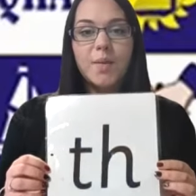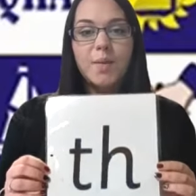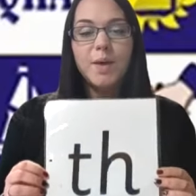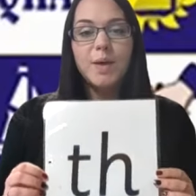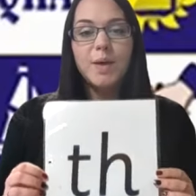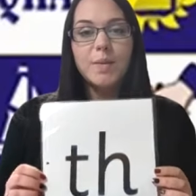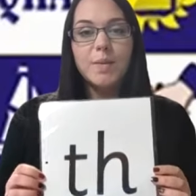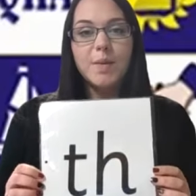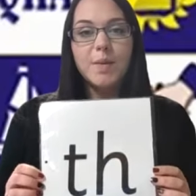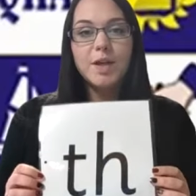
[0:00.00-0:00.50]

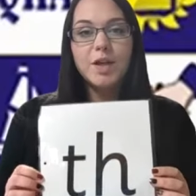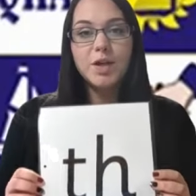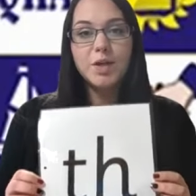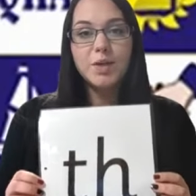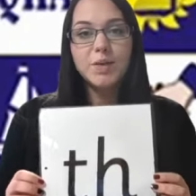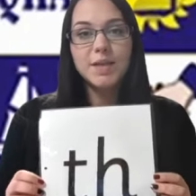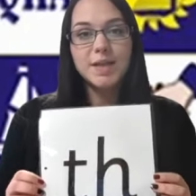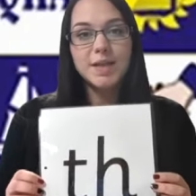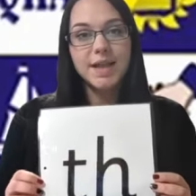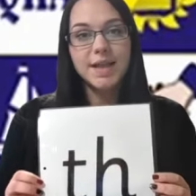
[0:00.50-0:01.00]
We will be
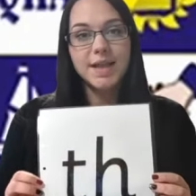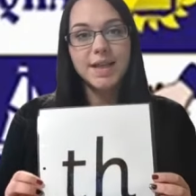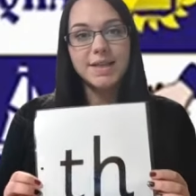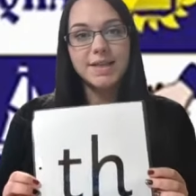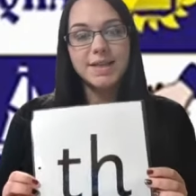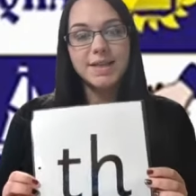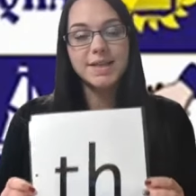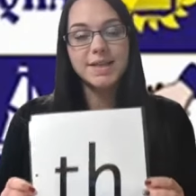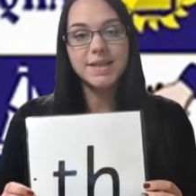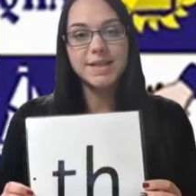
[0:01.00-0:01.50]
using
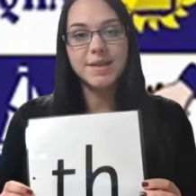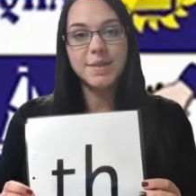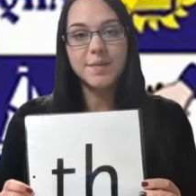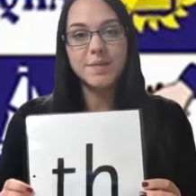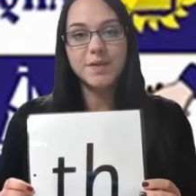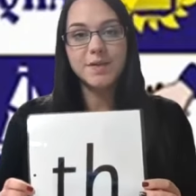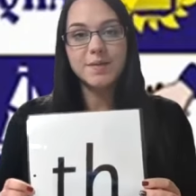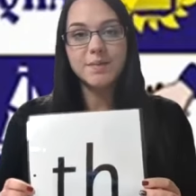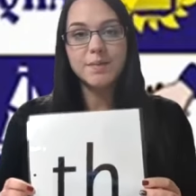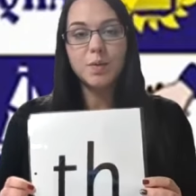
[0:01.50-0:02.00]
these in some
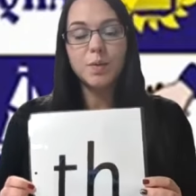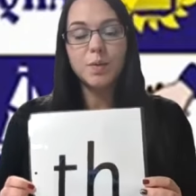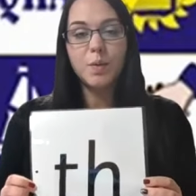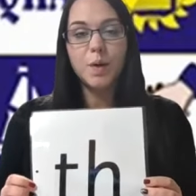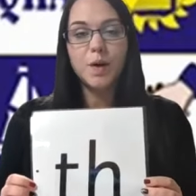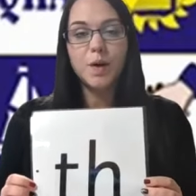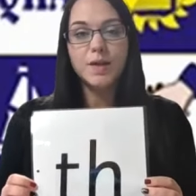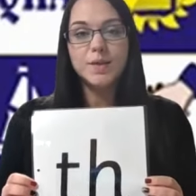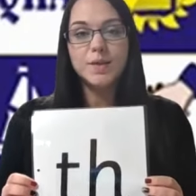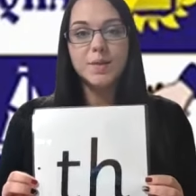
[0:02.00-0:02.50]
simple
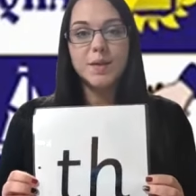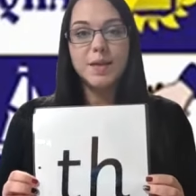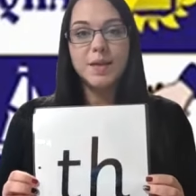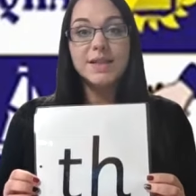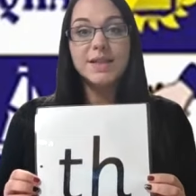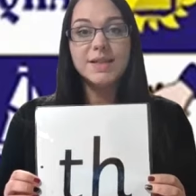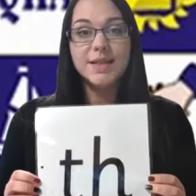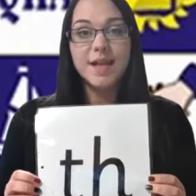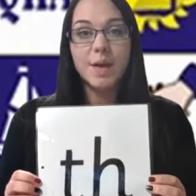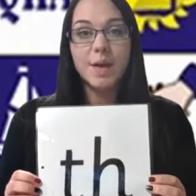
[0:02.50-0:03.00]
words
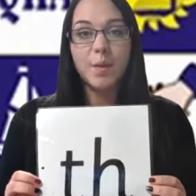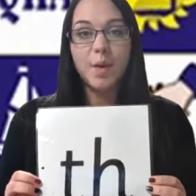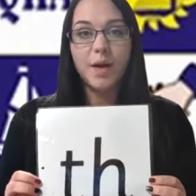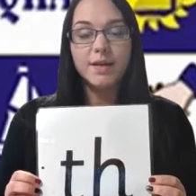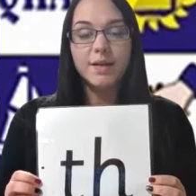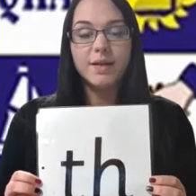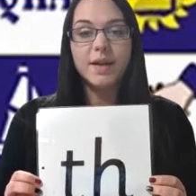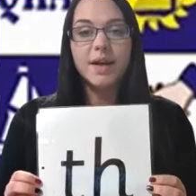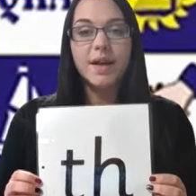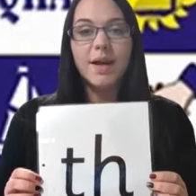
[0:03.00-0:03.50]
within Set
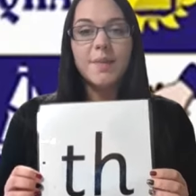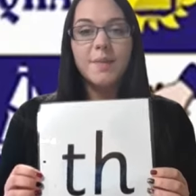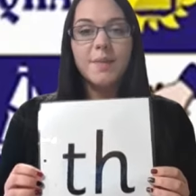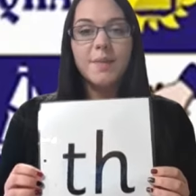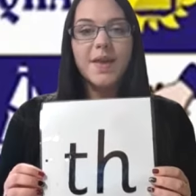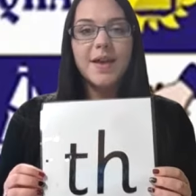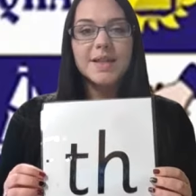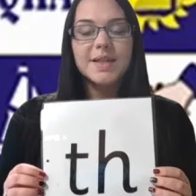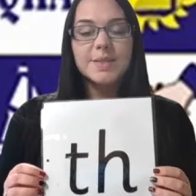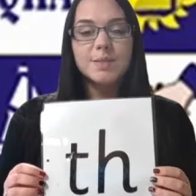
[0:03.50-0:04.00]
1,
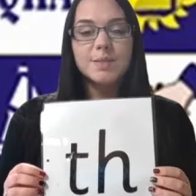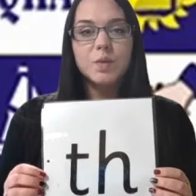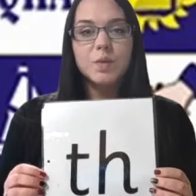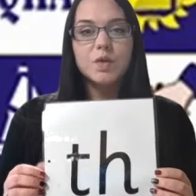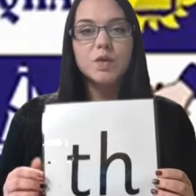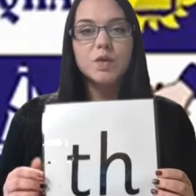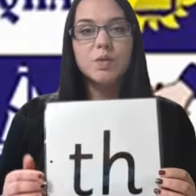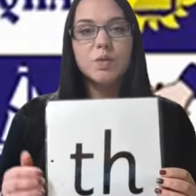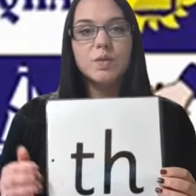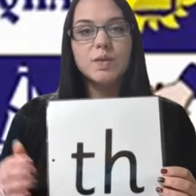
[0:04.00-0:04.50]
but that's more
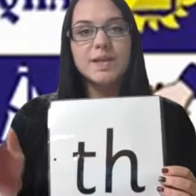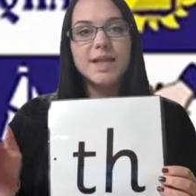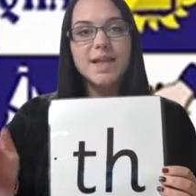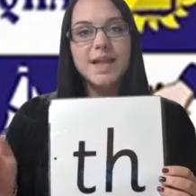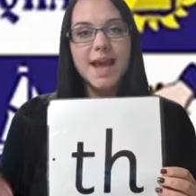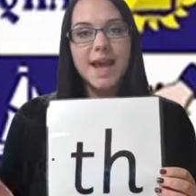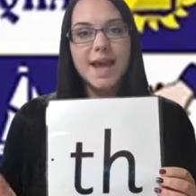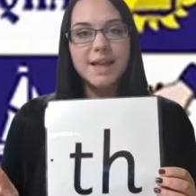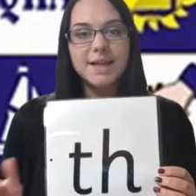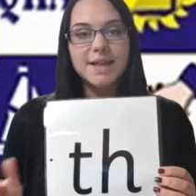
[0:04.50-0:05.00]
towards
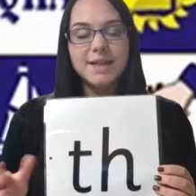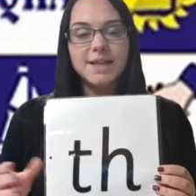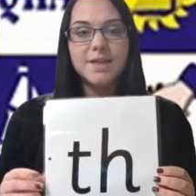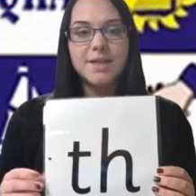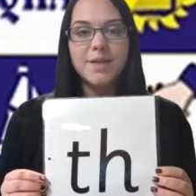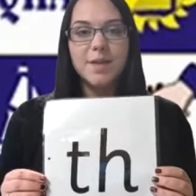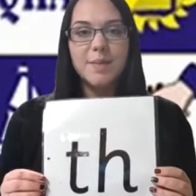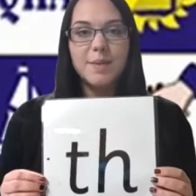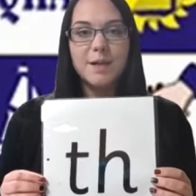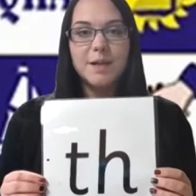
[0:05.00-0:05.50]
the end
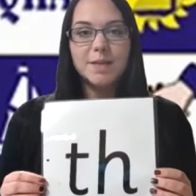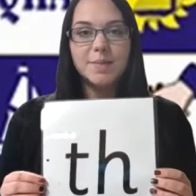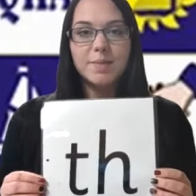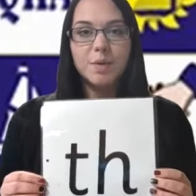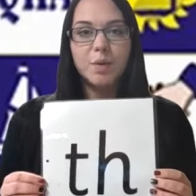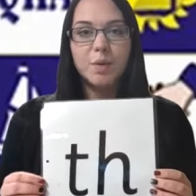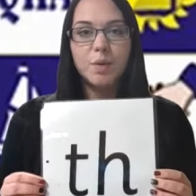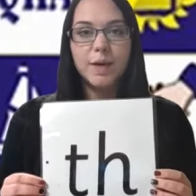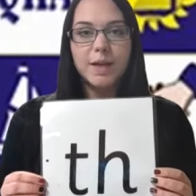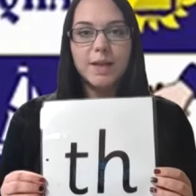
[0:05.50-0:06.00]
of them
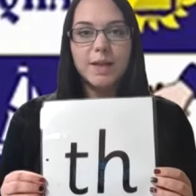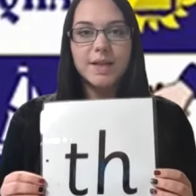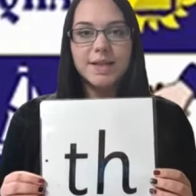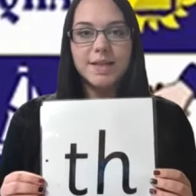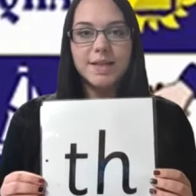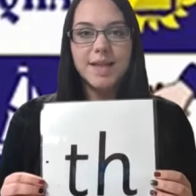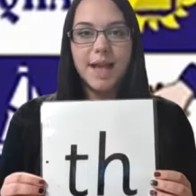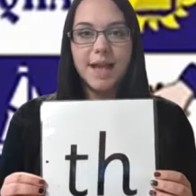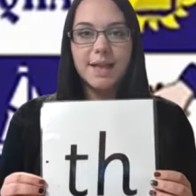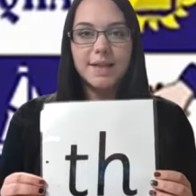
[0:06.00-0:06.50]
exploring
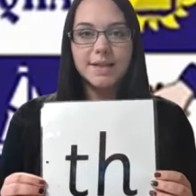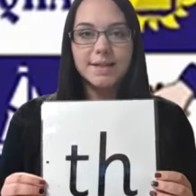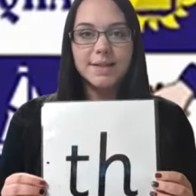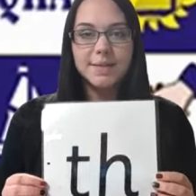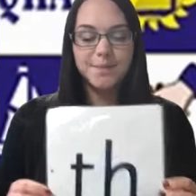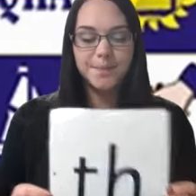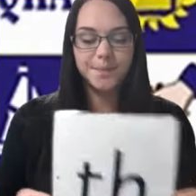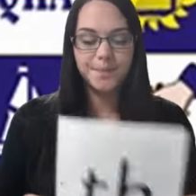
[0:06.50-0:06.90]
this set.